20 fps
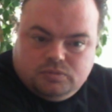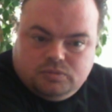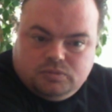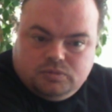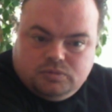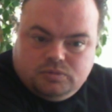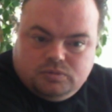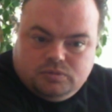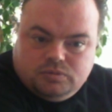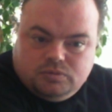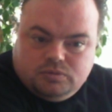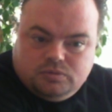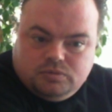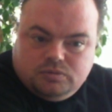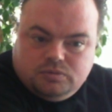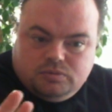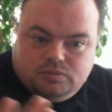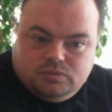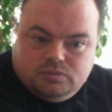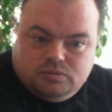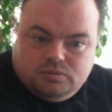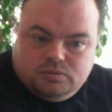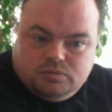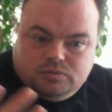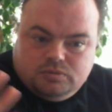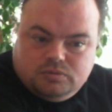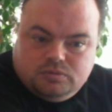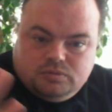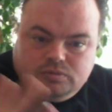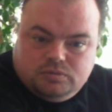
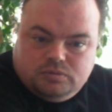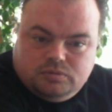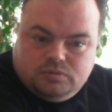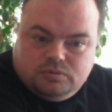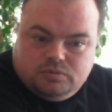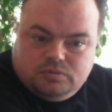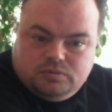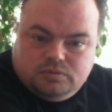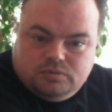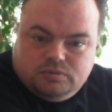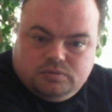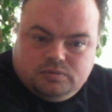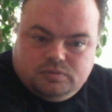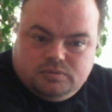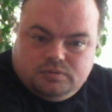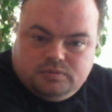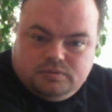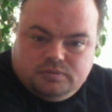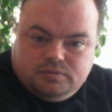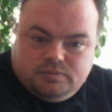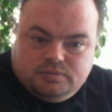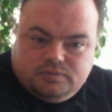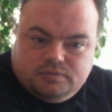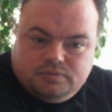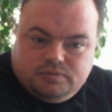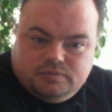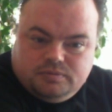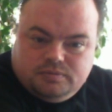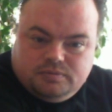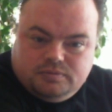
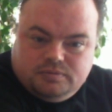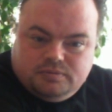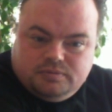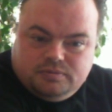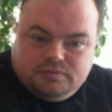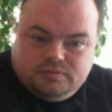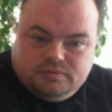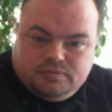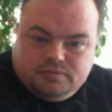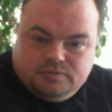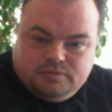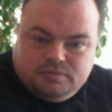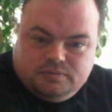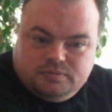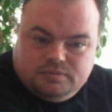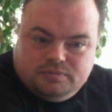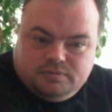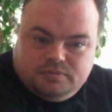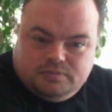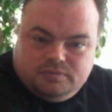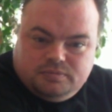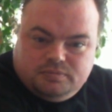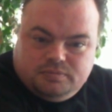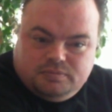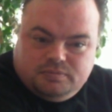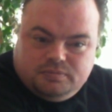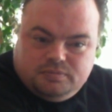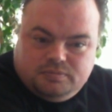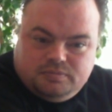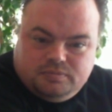
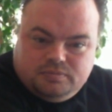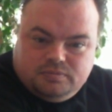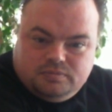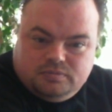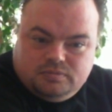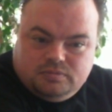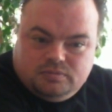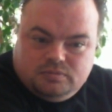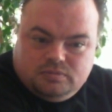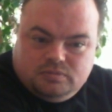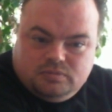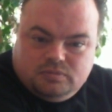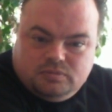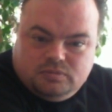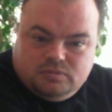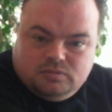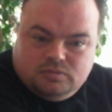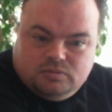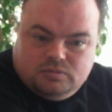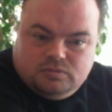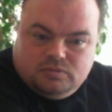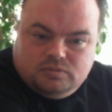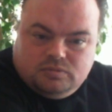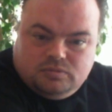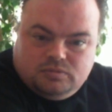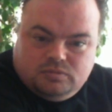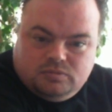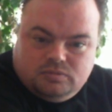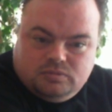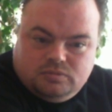
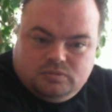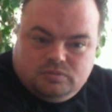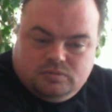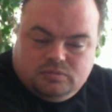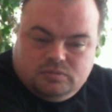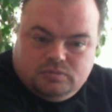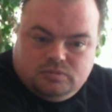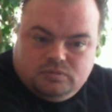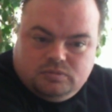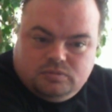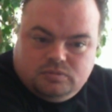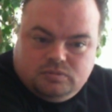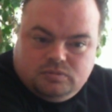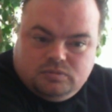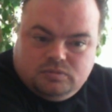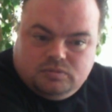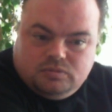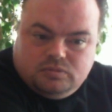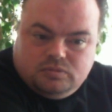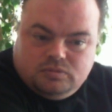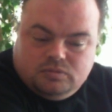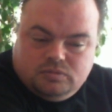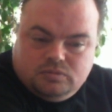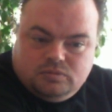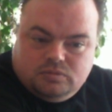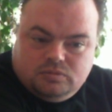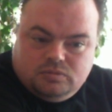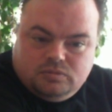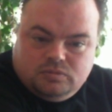No words are spoken by the person on screen.